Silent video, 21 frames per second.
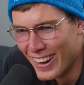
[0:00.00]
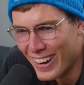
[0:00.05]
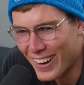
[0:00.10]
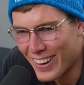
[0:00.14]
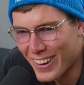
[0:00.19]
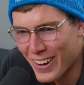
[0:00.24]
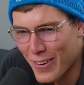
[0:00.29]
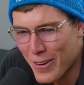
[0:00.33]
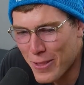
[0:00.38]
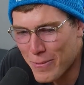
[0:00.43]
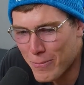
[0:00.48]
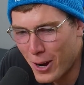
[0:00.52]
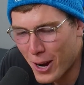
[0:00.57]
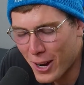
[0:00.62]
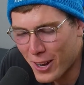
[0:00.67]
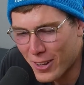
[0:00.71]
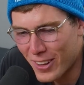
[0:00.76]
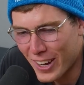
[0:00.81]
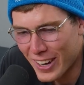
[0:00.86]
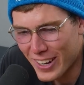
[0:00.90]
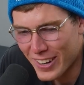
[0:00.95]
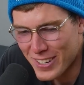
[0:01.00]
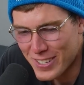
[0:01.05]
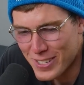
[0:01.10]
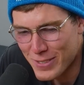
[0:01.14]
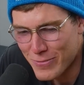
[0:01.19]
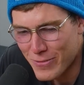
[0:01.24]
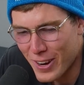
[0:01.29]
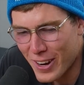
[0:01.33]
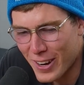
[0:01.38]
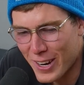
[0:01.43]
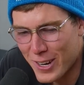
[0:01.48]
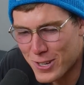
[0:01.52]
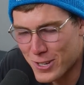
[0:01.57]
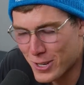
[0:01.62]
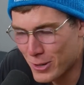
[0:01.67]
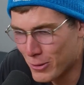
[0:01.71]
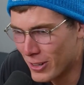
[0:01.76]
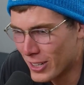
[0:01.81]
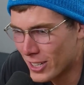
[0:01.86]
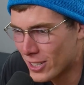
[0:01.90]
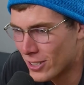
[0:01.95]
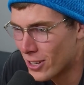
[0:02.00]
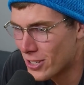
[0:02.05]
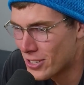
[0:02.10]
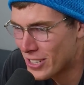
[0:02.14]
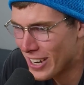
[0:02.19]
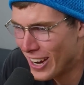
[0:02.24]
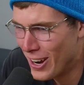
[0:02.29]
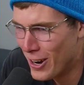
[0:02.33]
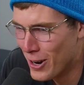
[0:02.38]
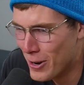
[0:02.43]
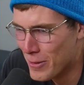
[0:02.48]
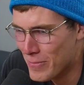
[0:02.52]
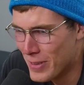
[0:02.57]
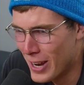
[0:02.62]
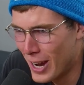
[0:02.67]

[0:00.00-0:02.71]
I'll go with my clanger. It's a very interesting one, close to home.